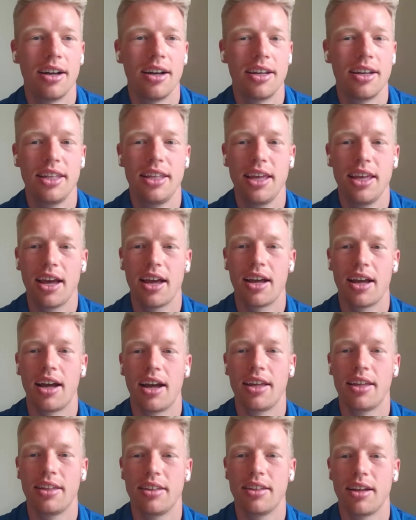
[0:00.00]

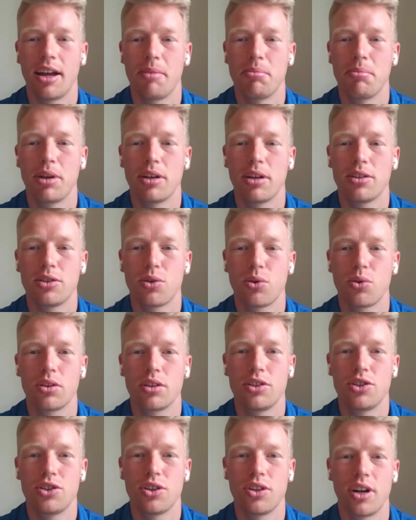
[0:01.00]
Yeah, I'm not
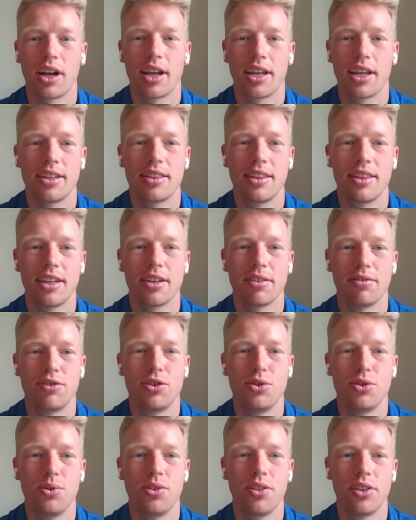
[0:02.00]
totally sure. I could think
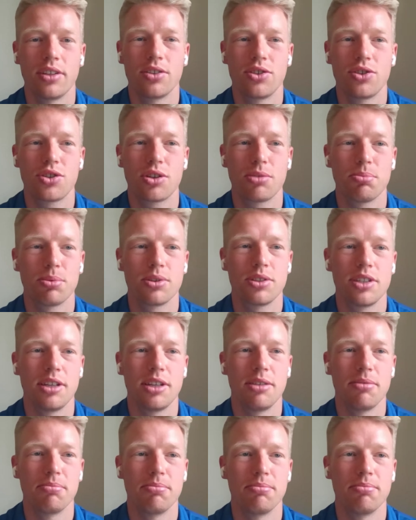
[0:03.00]
of two things triple
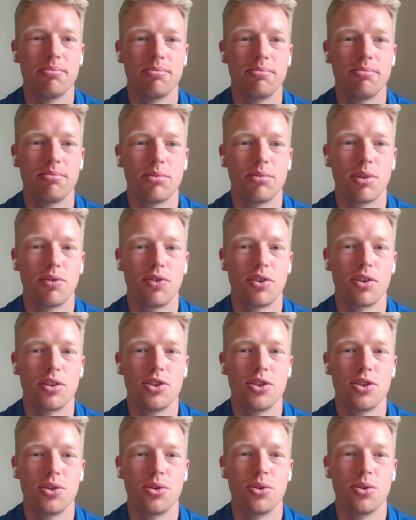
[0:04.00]
team
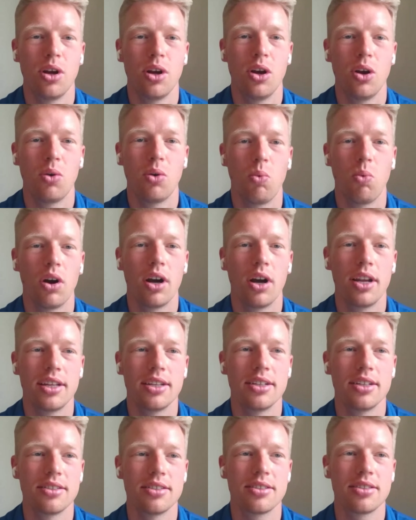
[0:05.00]
refers to. One
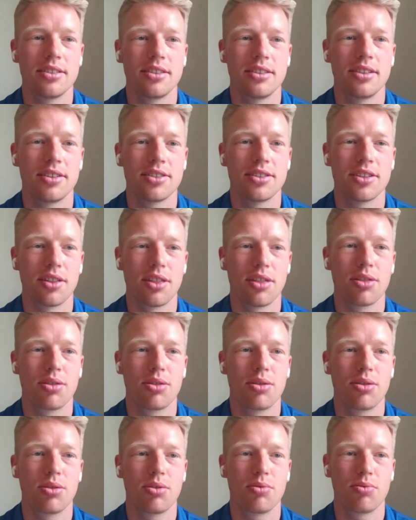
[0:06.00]
is there's a
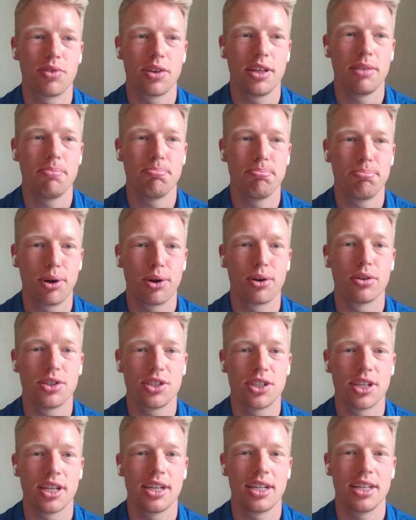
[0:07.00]

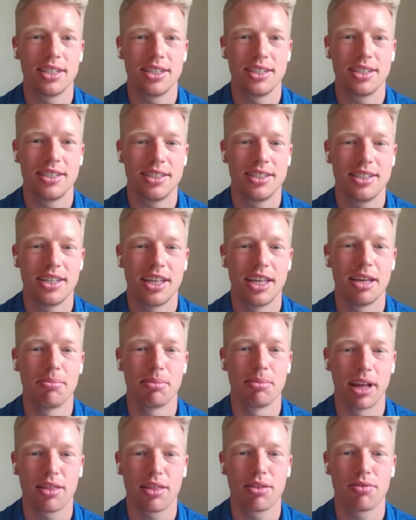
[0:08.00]
3-person
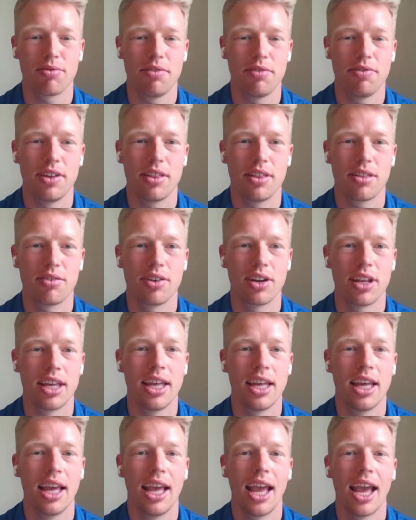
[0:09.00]
team, like
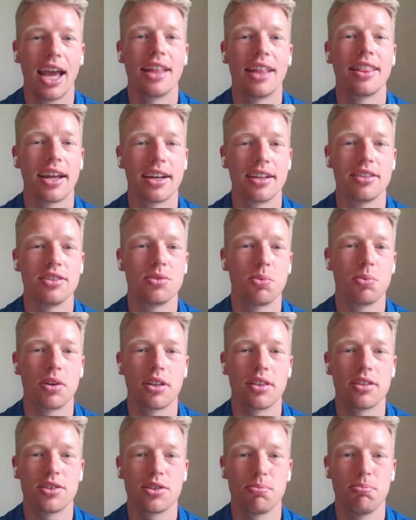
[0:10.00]
3v3, and that is
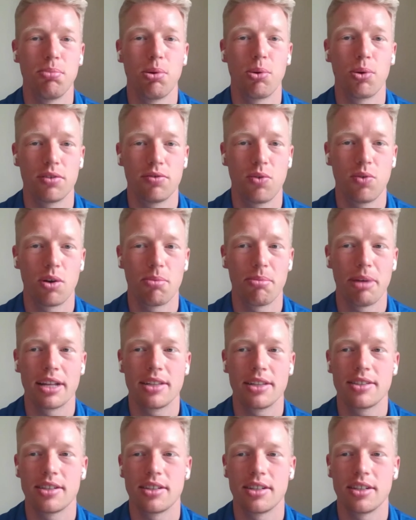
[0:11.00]
one of the supported
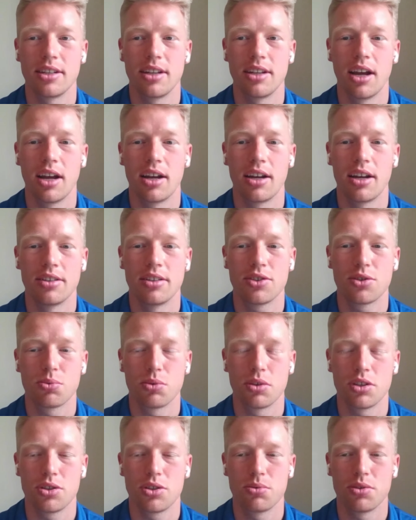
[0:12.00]
formats in
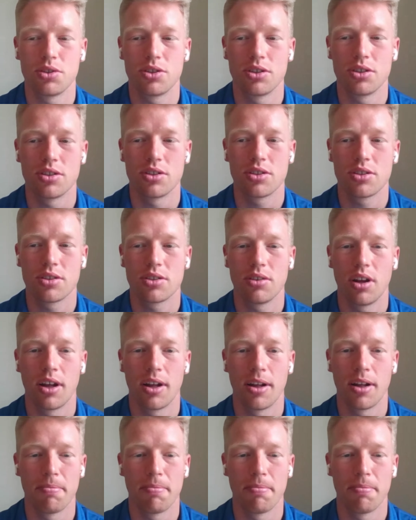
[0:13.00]
Swish, which is